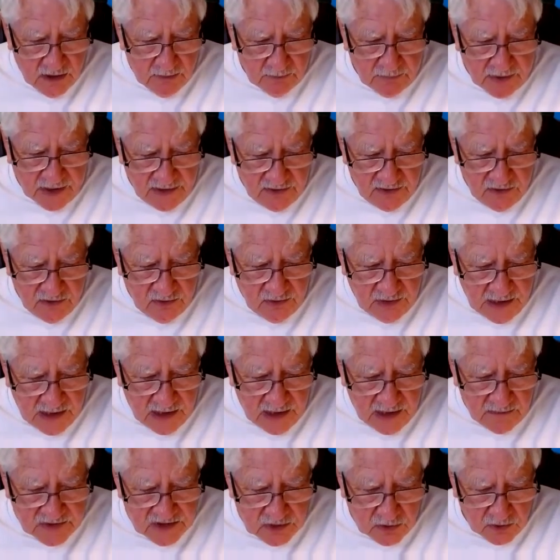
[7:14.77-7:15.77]
by
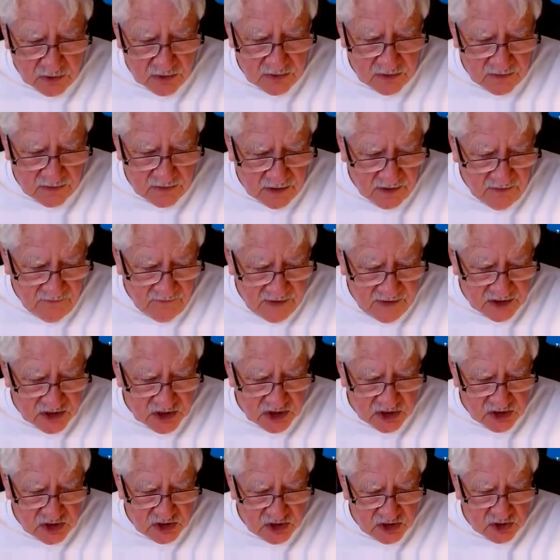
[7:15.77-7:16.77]
unanimous order of the convention.